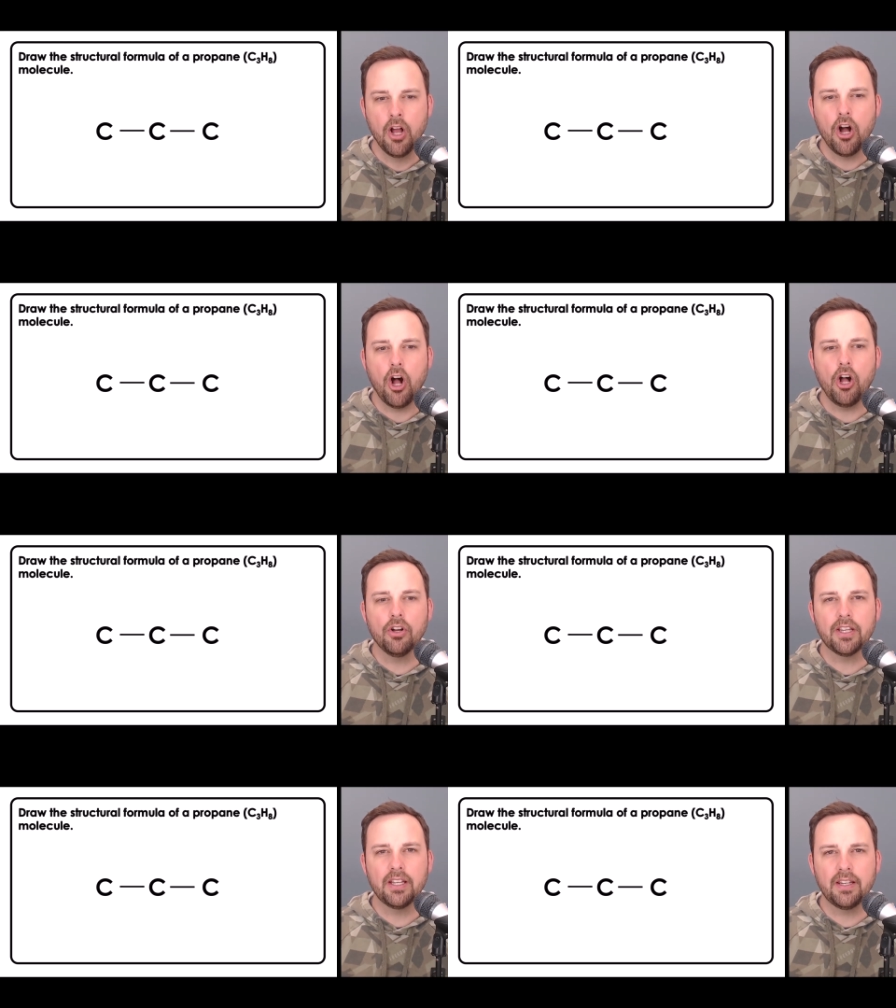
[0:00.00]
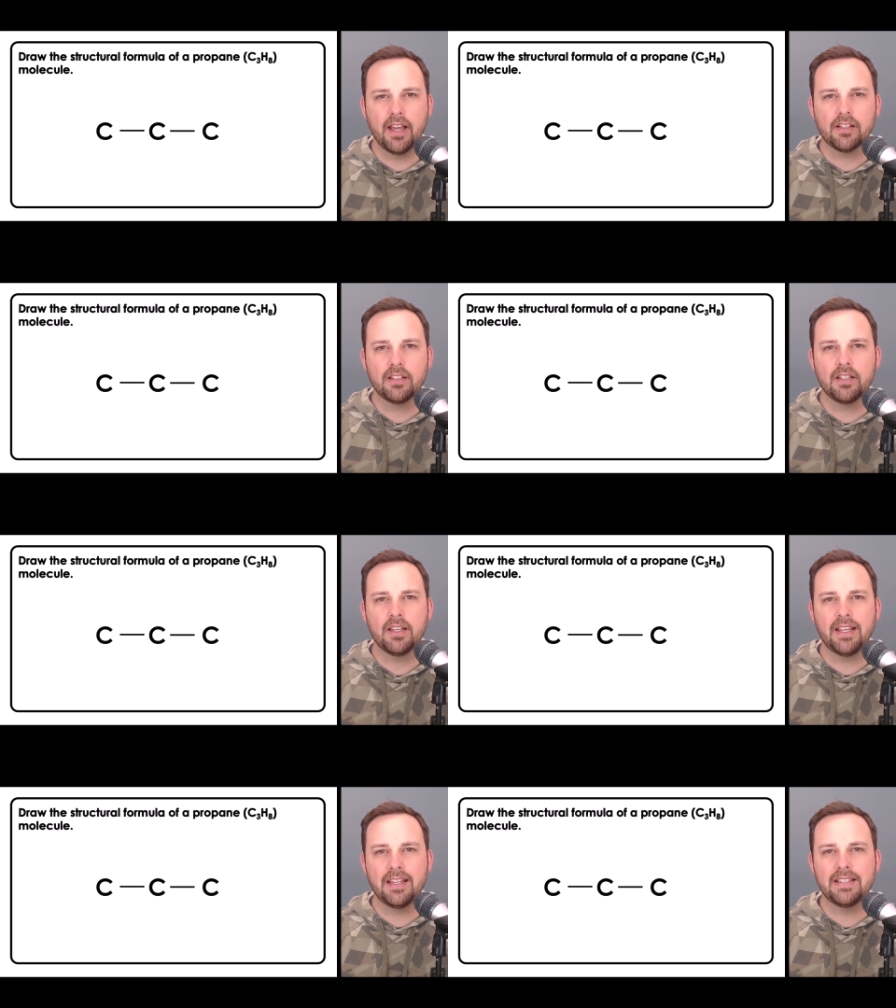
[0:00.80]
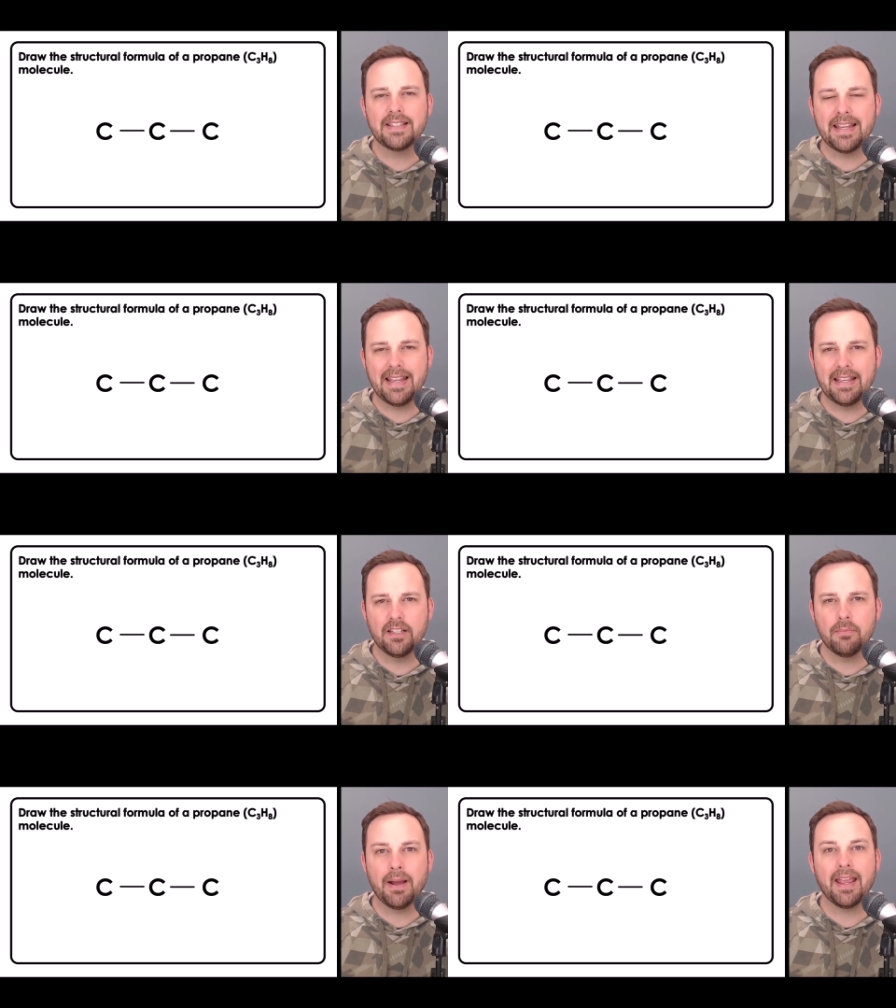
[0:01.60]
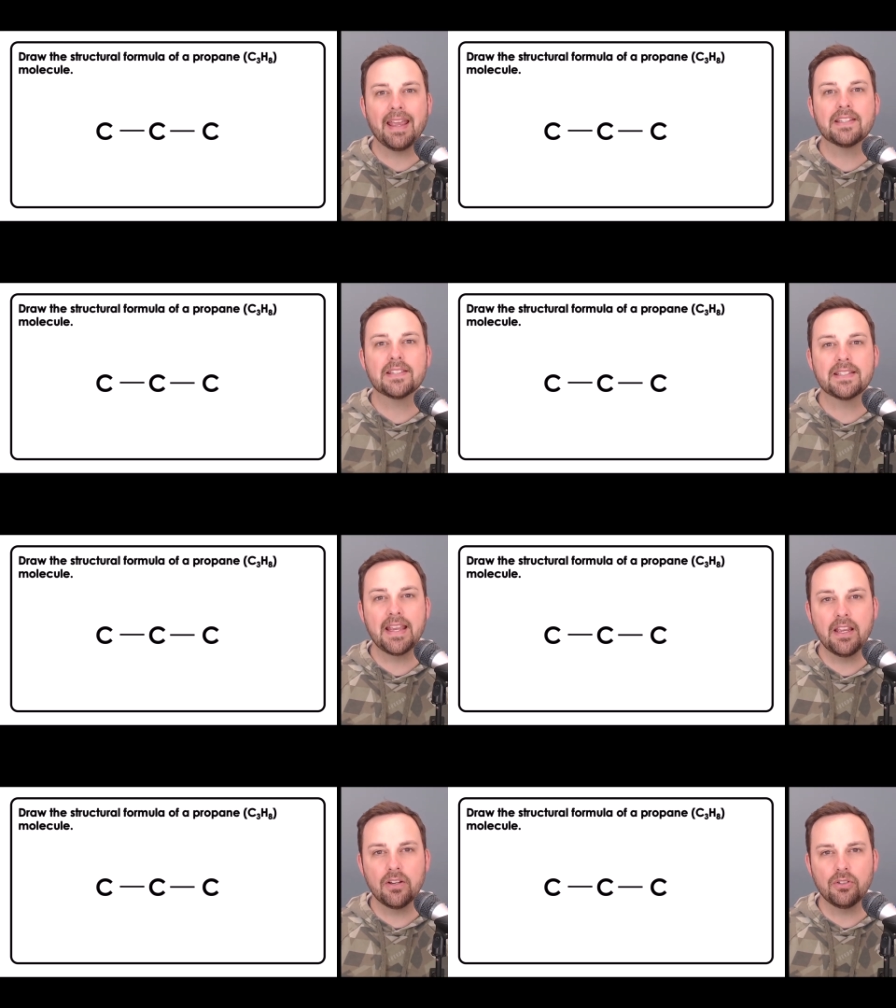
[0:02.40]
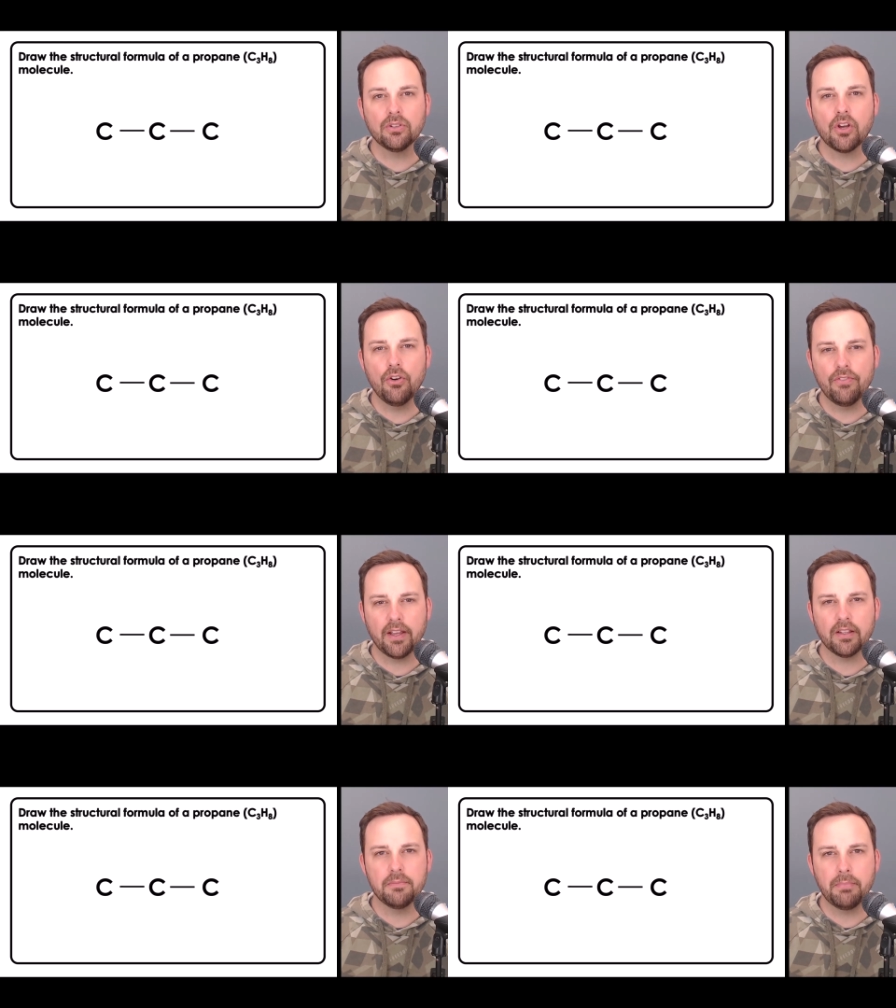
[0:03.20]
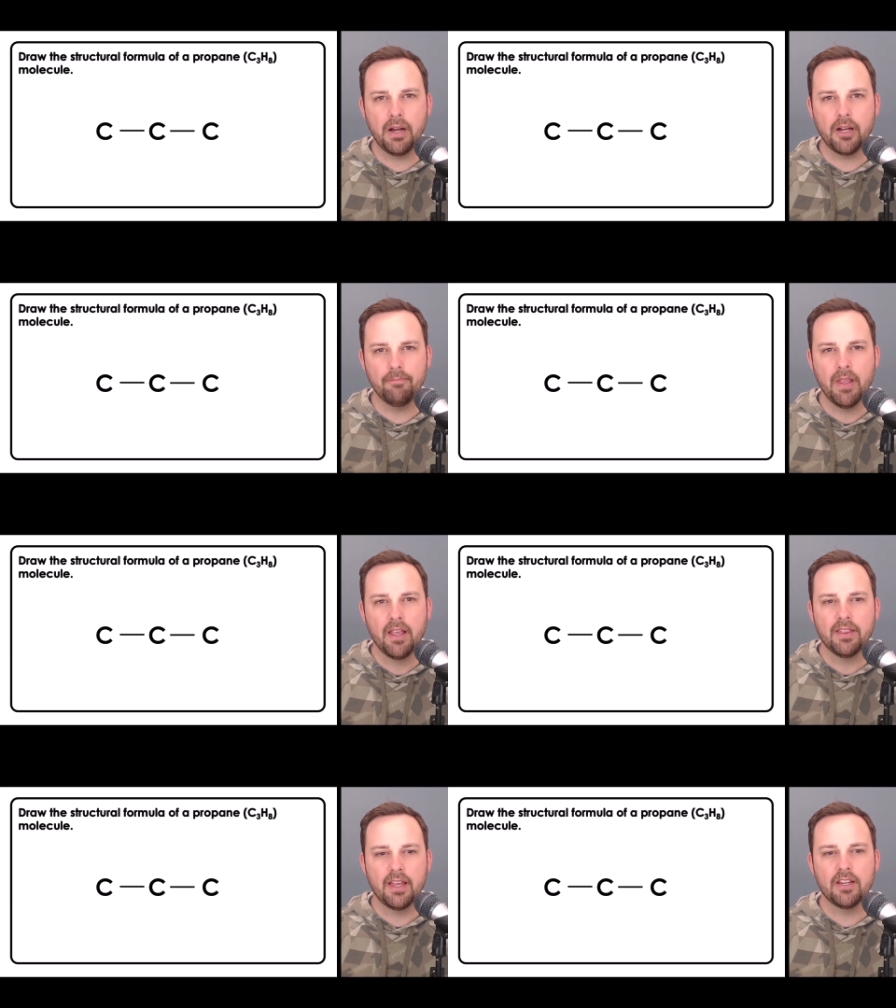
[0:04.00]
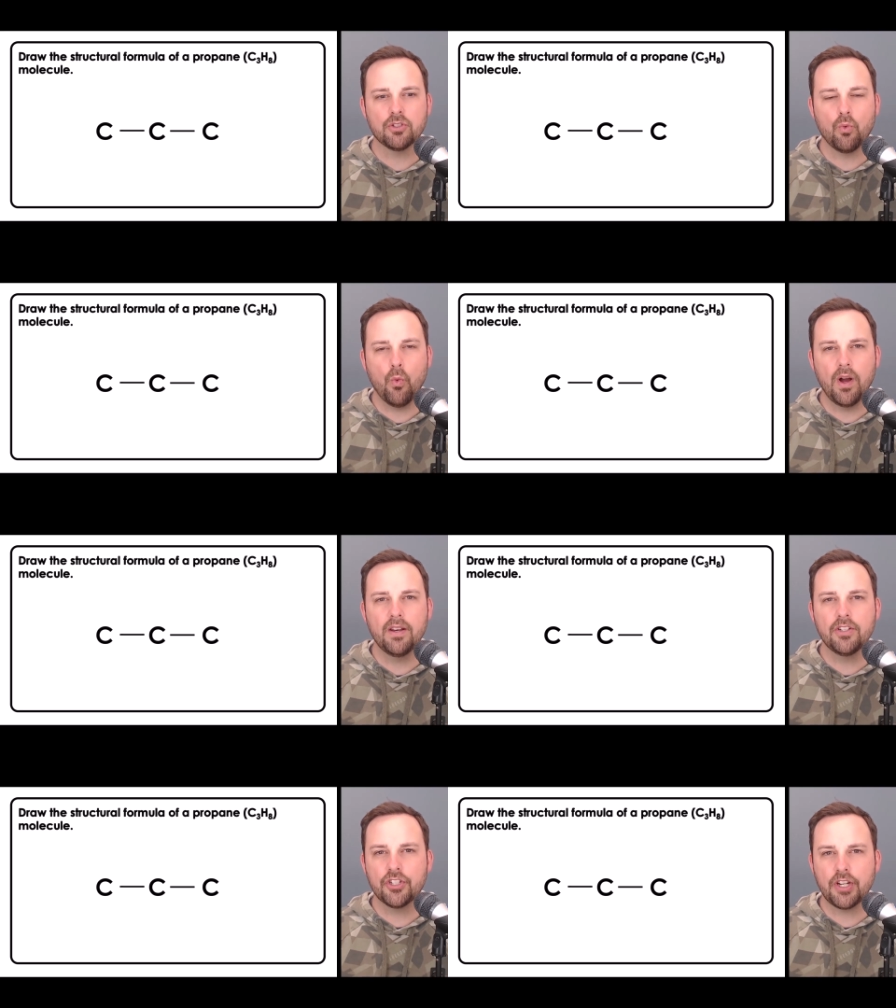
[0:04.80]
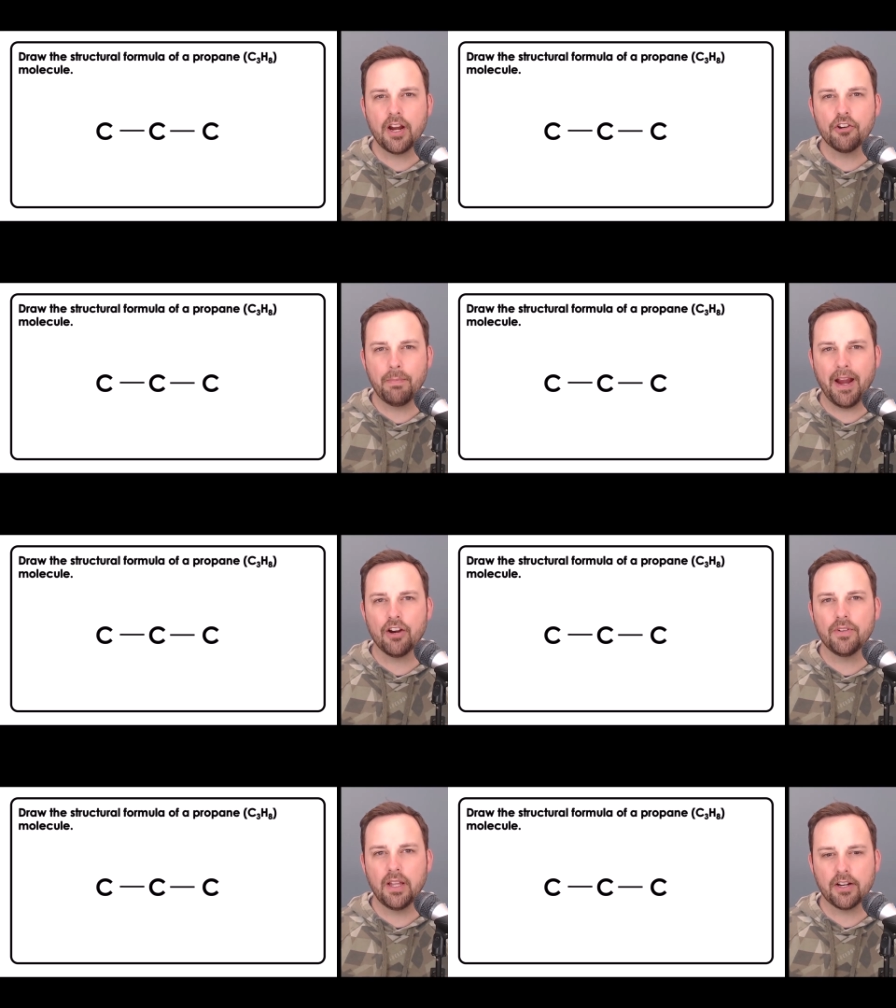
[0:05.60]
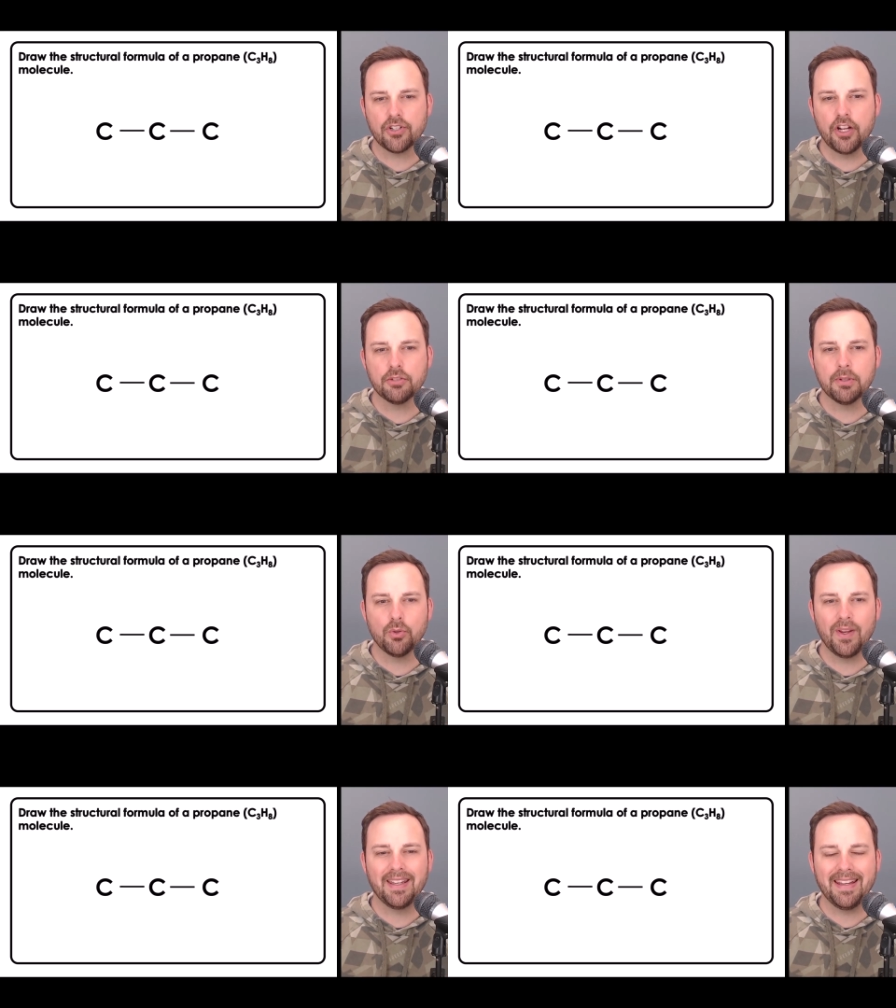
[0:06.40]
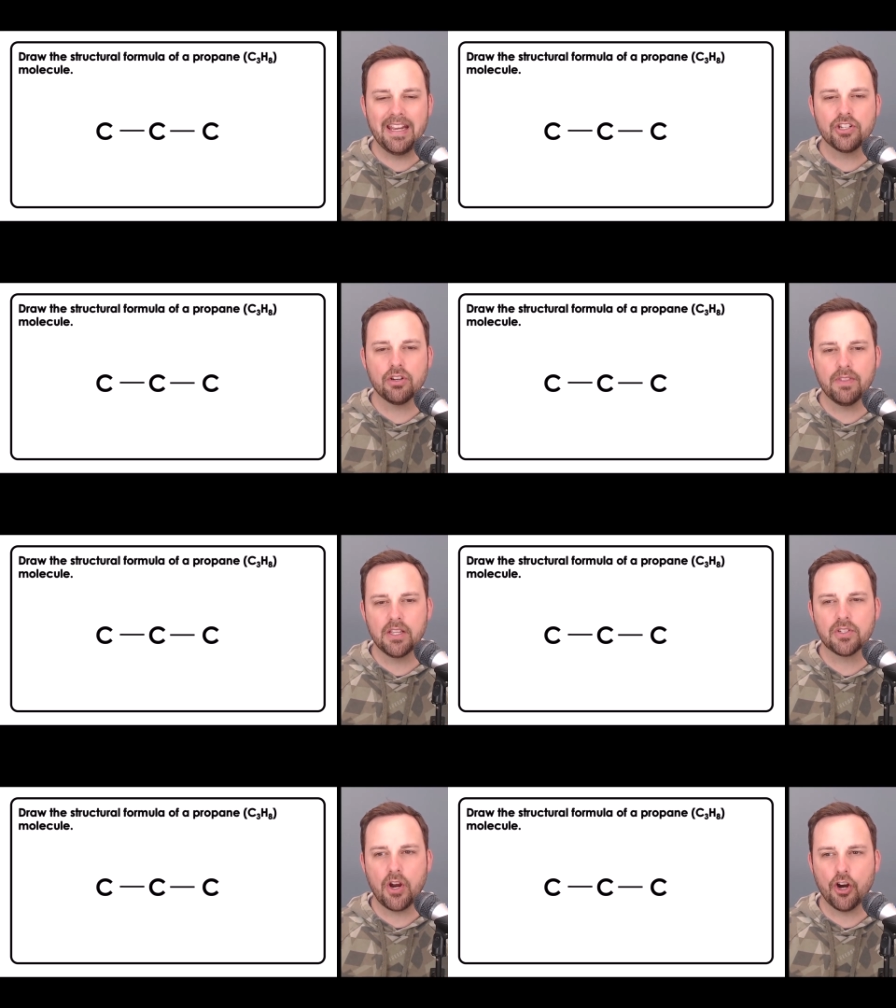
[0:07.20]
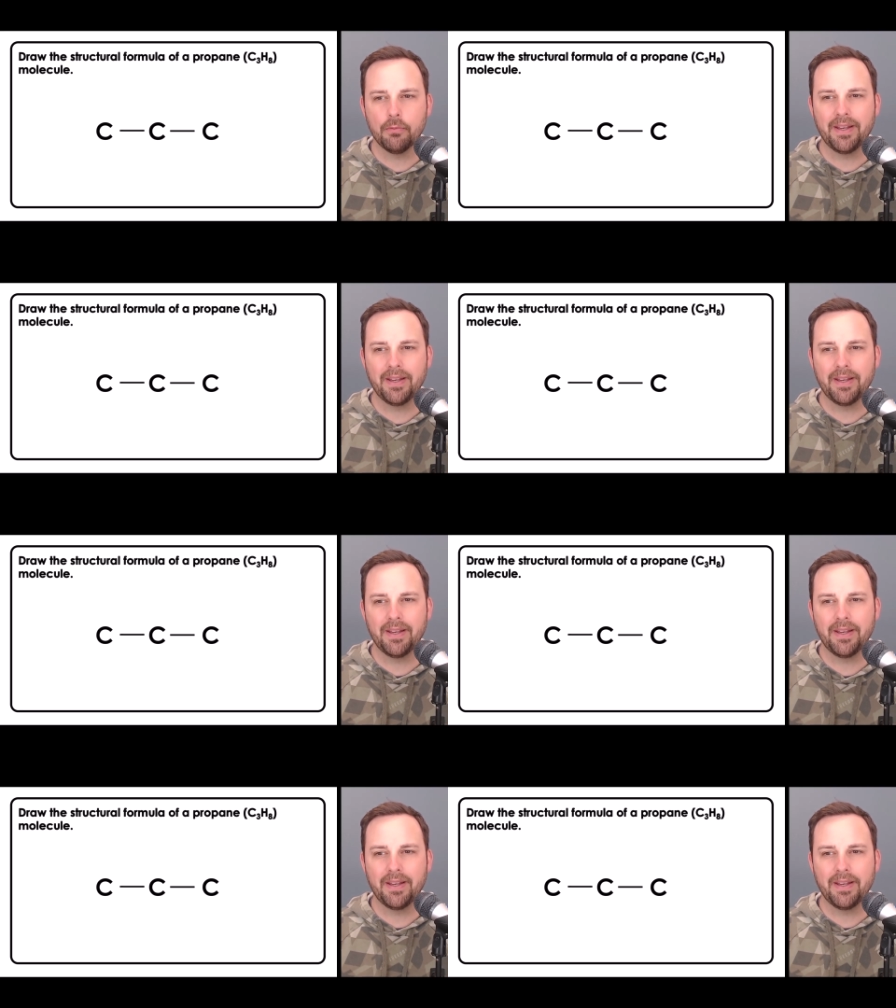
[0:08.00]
all connected end to end by a single covalent bond. That is one shared pair of electrons between each of these carbon